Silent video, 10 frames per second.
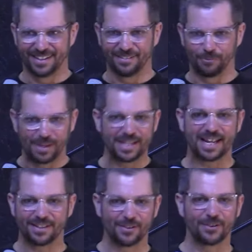When I
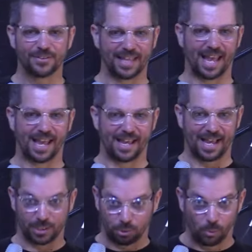learned that
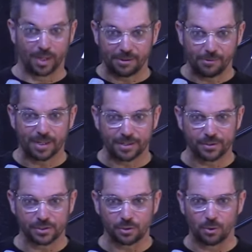at twenty-one
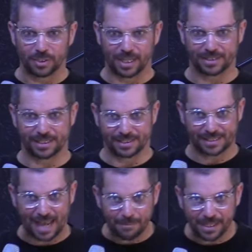years old, as he
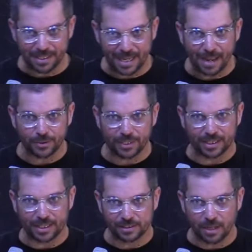sat me down in
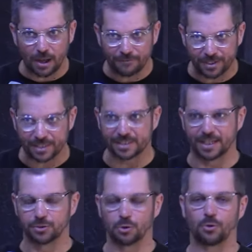his office
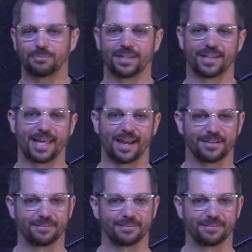and told me that,